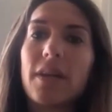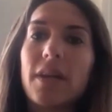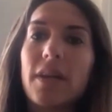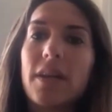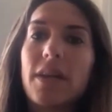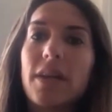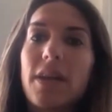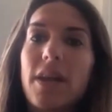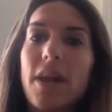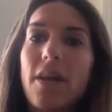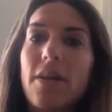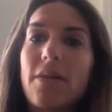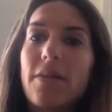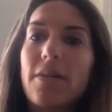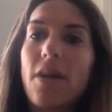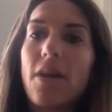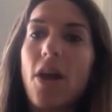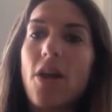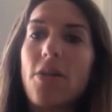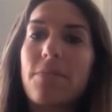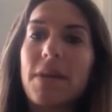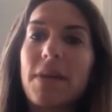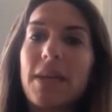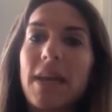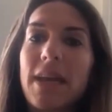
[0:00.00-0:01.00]
you know,
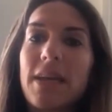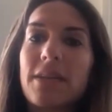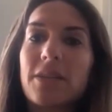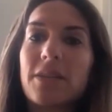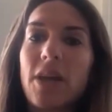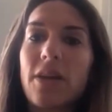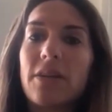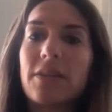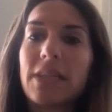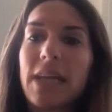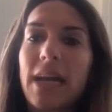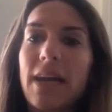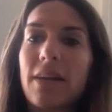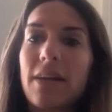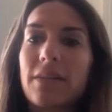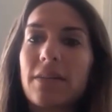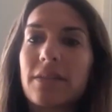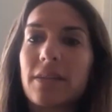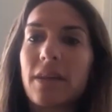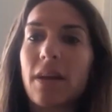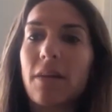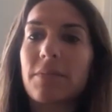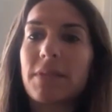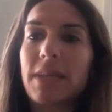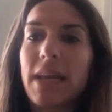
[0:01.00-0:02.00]
opening his hotels
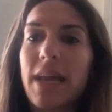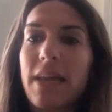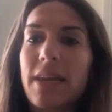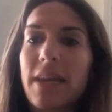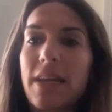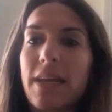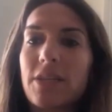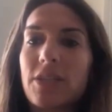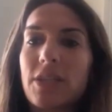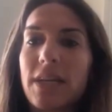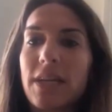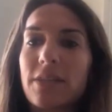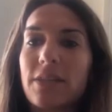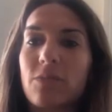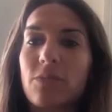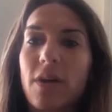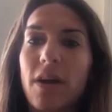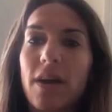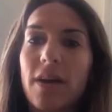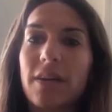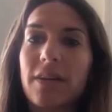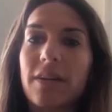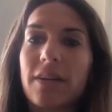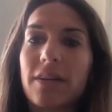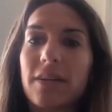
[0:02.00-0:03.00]
up to NHS
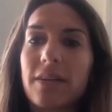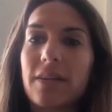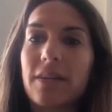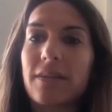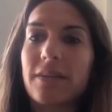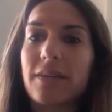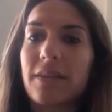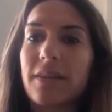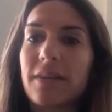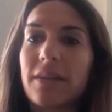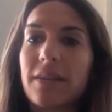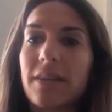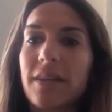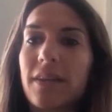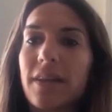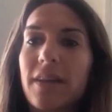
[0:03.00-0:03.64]
workers and